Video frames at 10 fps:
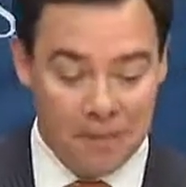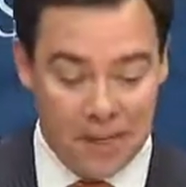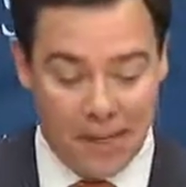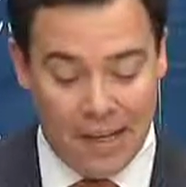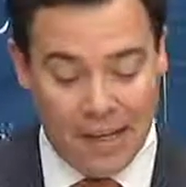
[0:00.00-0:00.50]

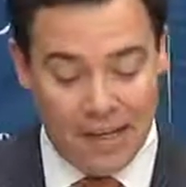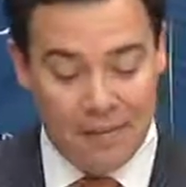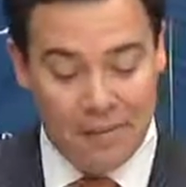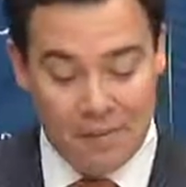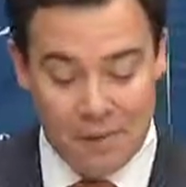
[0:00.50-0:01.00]
uh,
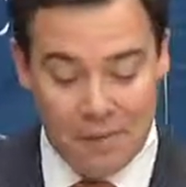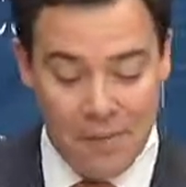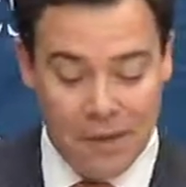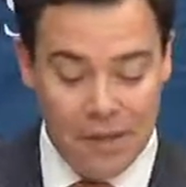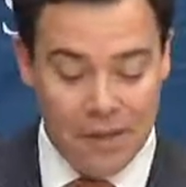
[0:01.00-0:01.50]
some
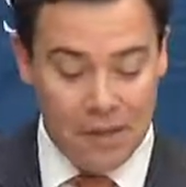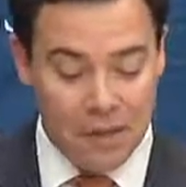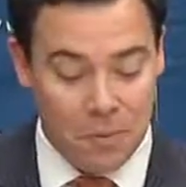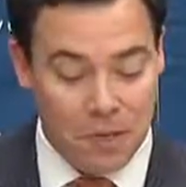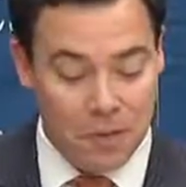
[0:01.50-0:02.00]
very good
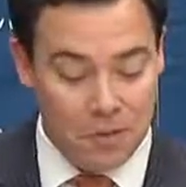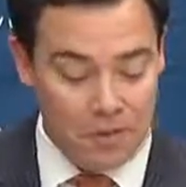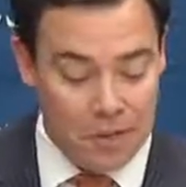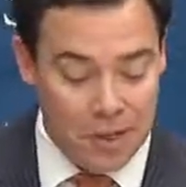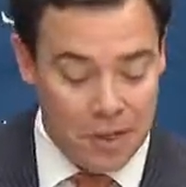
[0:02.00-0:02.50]

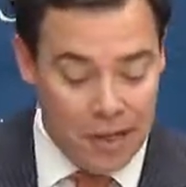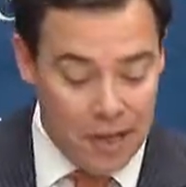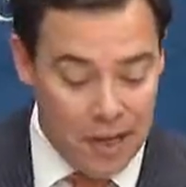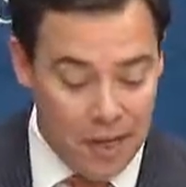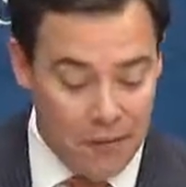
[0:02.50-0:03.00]
speakers
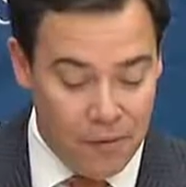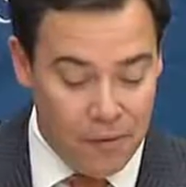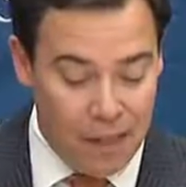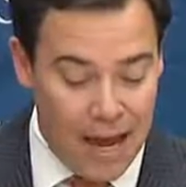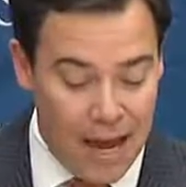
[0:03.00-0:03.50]
uh,
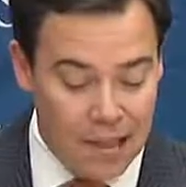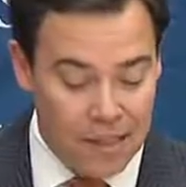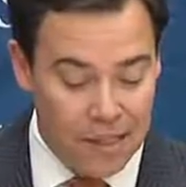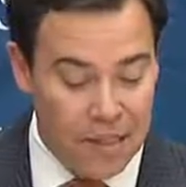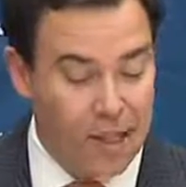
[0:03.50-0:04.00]
for
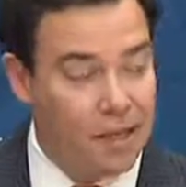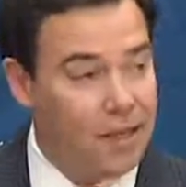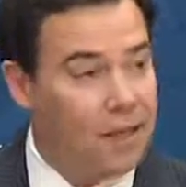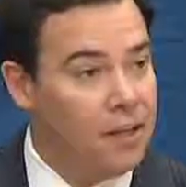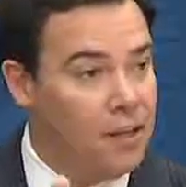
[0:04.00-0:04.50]
last, and
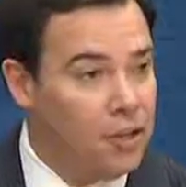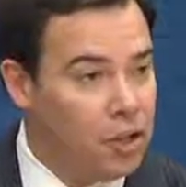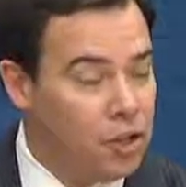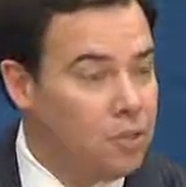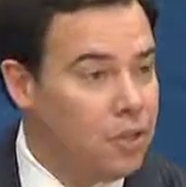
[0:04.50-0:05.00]

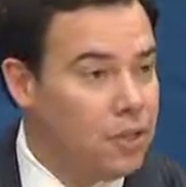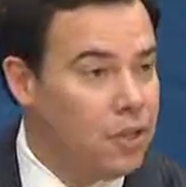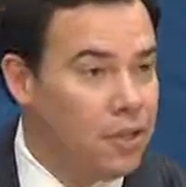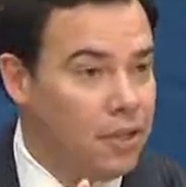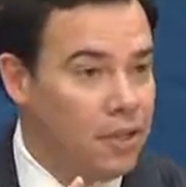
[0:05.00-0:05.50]
just to put
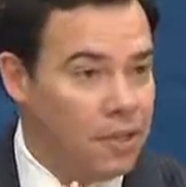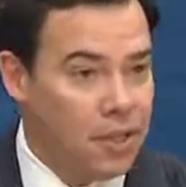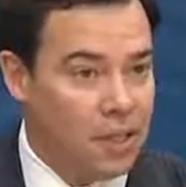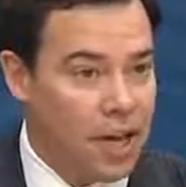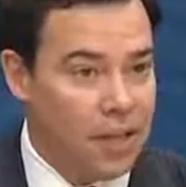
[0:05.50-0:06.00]
the this
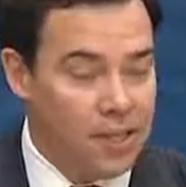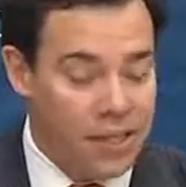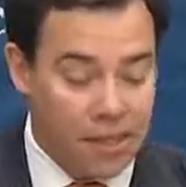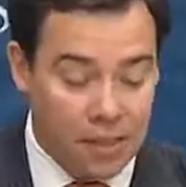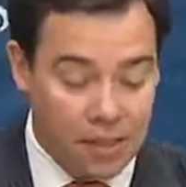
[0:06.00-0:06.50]
in
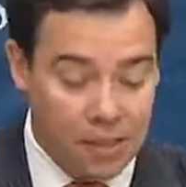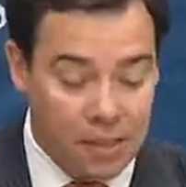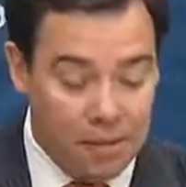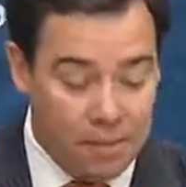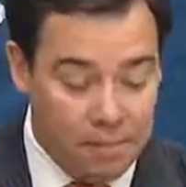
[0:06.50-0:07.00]
context,
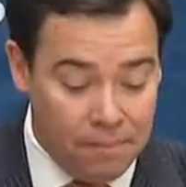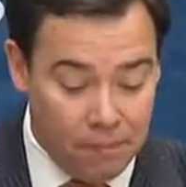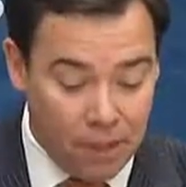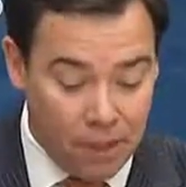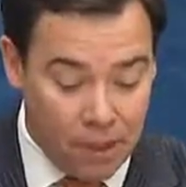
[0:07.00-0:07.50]
um,
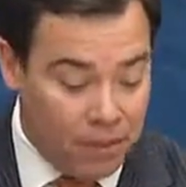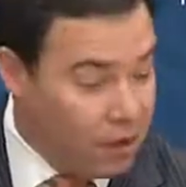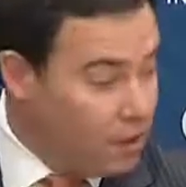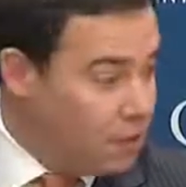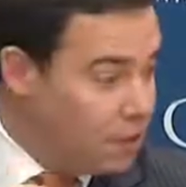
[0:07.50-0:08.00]
uh,
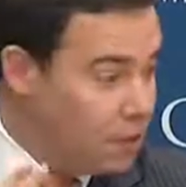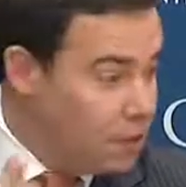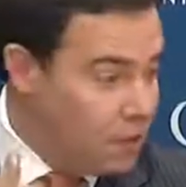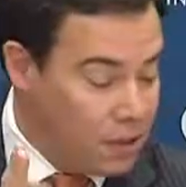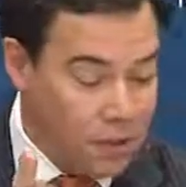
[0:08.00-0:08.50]
Kurt, since
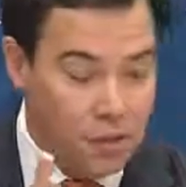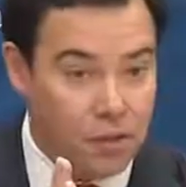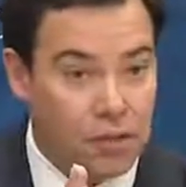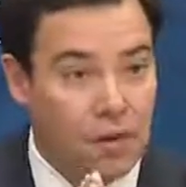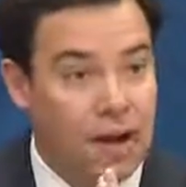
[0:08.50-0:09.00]
since you
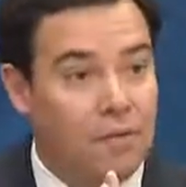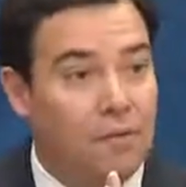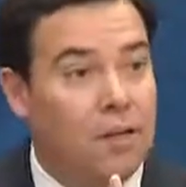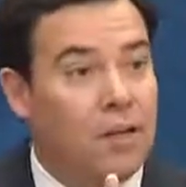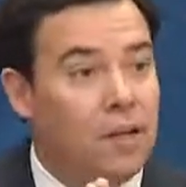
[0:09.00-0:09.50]
just arrived,
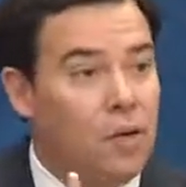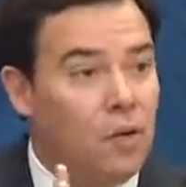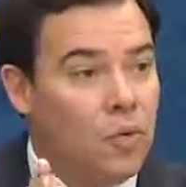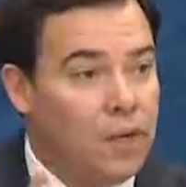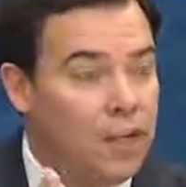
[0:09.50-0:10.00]
we.
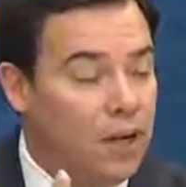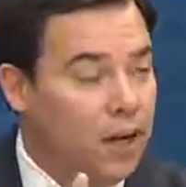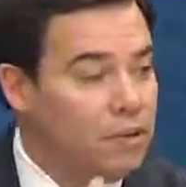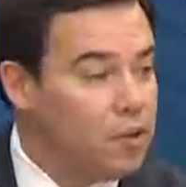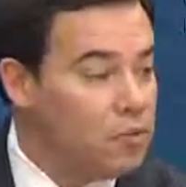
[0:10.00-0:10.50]
We teed
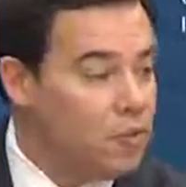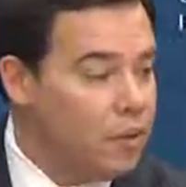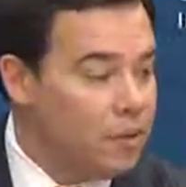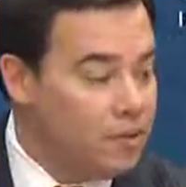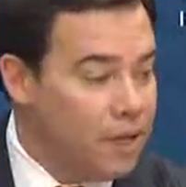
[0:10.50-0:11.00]
off this
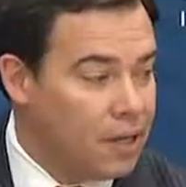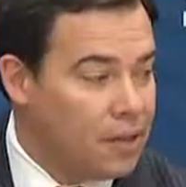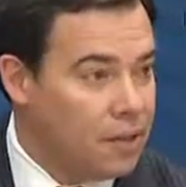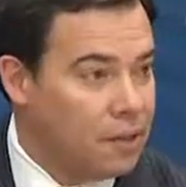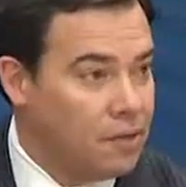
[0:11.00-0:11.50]
morning with
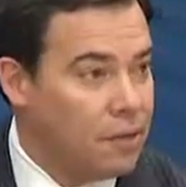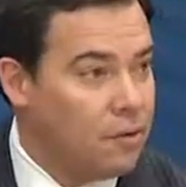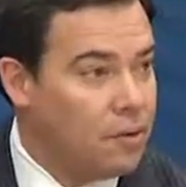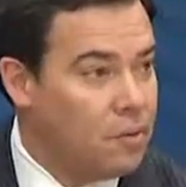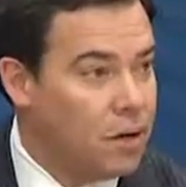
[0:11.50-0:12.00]
excellent uh,
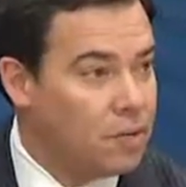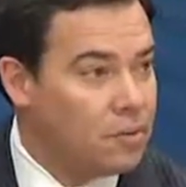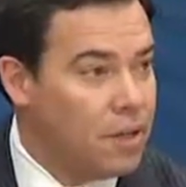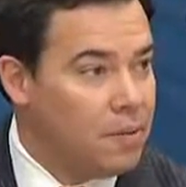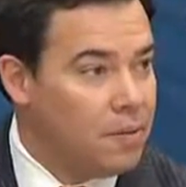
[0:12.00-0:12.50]
remarks
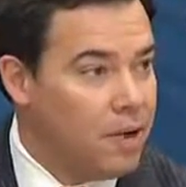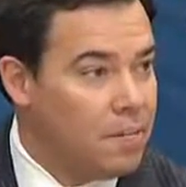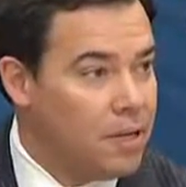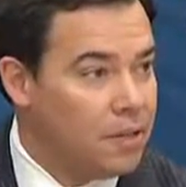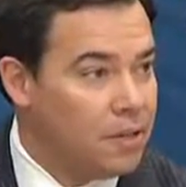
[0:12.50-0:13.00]
by the Prime
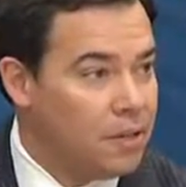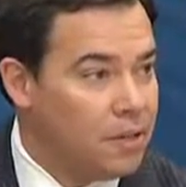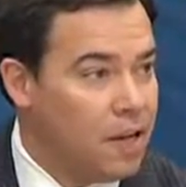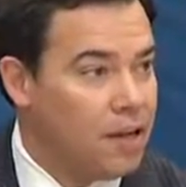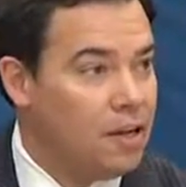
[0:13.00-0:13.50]
Minister,
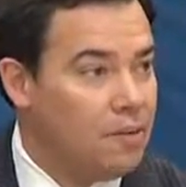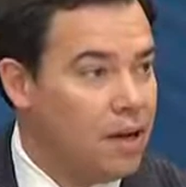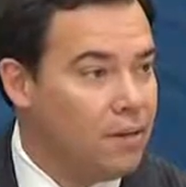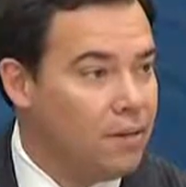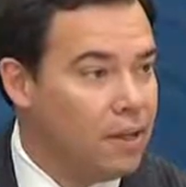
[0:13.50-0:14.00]
talking
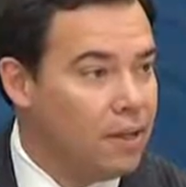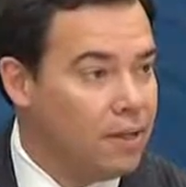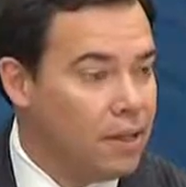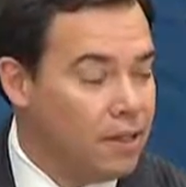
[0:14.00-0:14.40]
about really